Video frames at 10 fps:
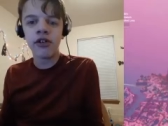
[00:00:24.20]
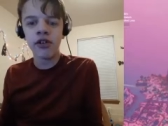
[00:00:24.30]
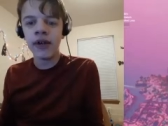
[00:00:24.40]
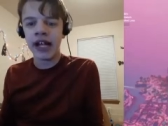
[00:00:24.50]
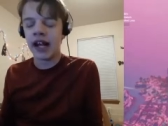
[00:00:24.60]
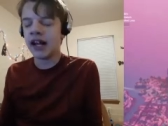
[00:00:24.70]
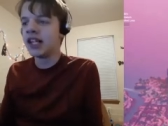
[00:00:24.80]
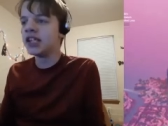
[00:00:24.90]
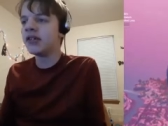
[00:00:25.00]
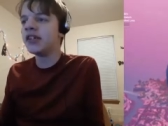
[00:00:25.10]
they're doing that
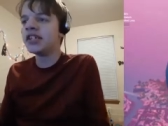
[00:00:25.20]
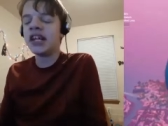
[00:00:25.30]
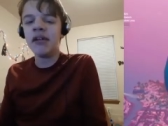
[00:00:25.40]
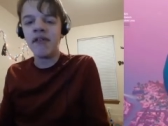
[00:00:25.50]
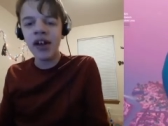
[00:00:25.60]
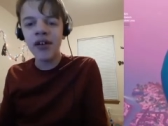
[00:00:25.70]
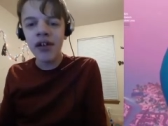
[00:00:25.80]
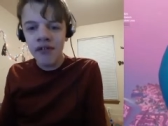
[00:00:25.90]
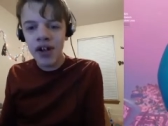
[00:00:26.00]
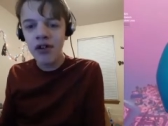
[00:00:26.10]
because there is a
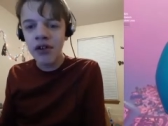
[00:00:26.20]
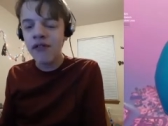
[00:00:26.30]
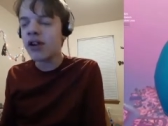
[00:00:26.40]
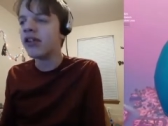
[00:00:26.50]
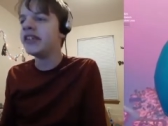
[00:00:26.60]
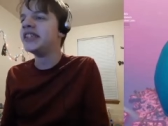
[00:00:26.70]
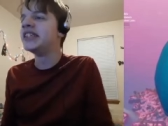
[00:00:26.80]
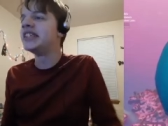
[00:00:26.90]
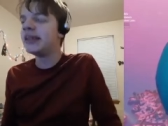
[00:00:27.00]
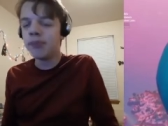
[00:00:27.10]
very, very, very
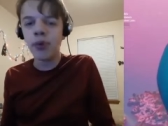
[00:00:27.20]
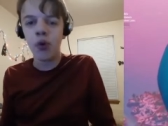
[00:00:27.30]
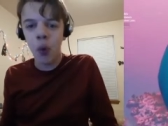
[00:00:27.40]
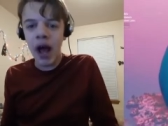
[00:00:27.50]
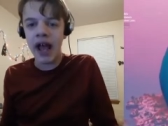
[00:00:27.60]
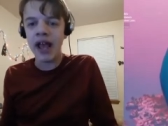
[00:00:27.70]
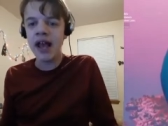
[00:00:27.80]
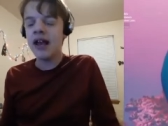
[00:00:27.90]
simple way.